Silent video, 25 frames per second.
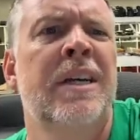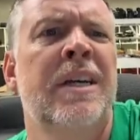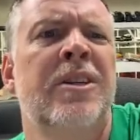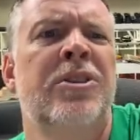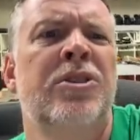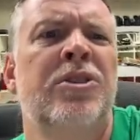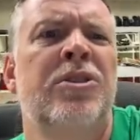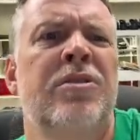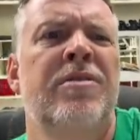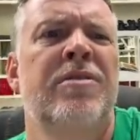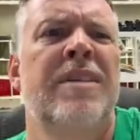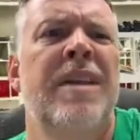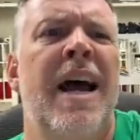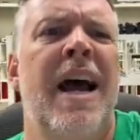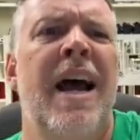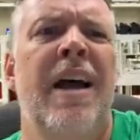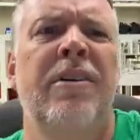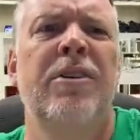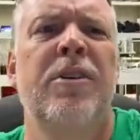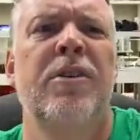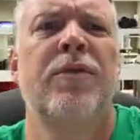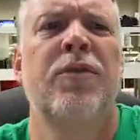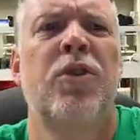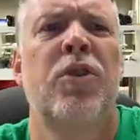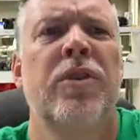So now
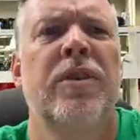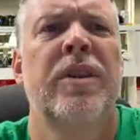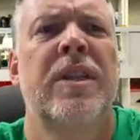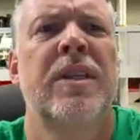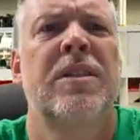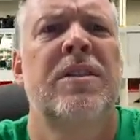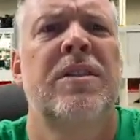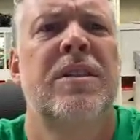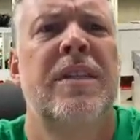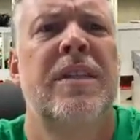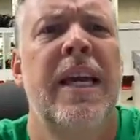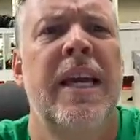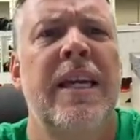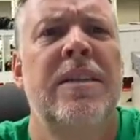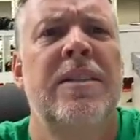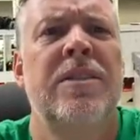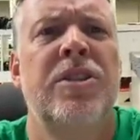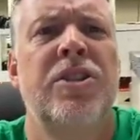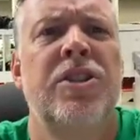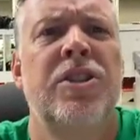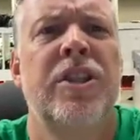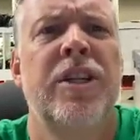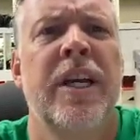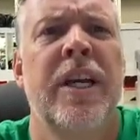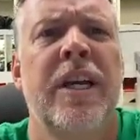you've got this
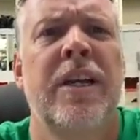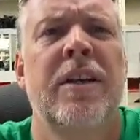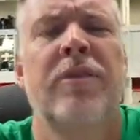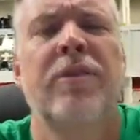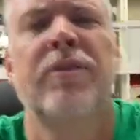daisy chain